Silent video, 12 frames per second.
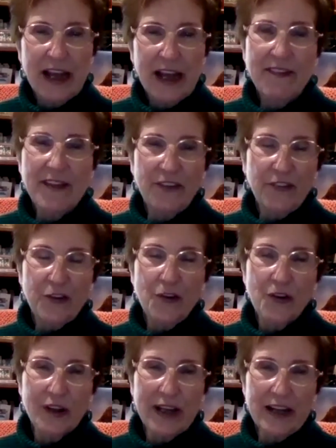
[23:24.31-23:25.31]
And then
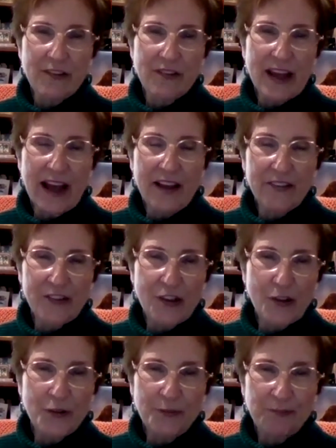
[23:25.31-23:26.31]
sooner or later they ask
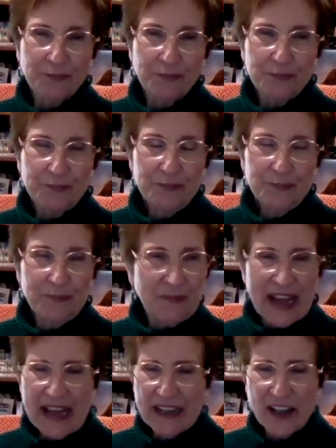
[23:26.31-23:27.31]
you,
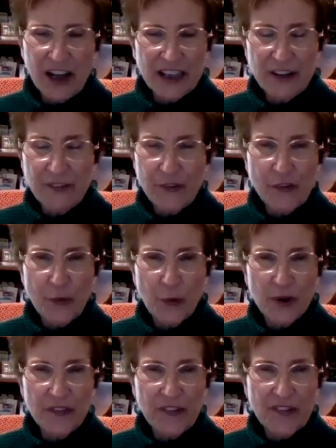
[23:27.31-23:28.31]
and God gives you the
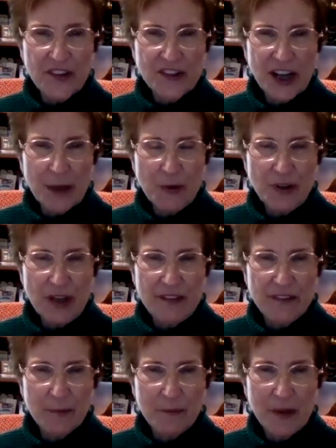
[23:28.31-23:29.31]
words at the time you
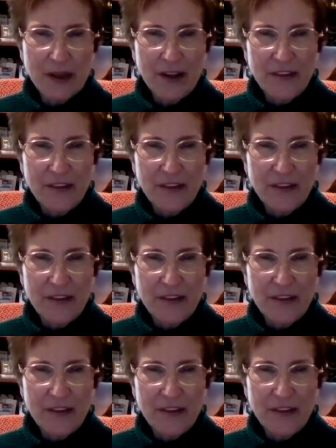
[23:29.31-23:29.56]
need them.